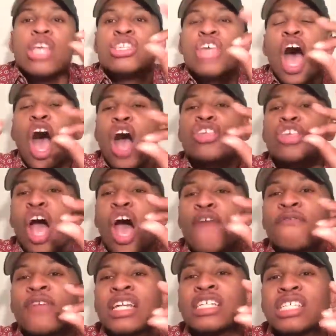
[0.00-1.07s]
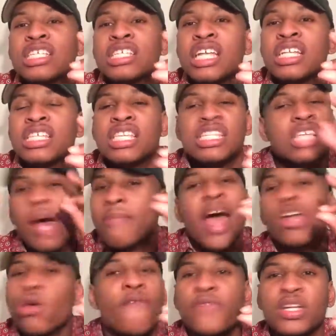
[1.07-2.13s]
Y'all finish the sentences. I'm
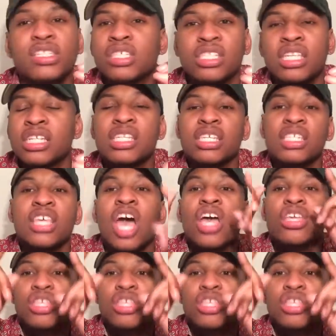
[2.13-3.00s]
not gonna finish the sentences.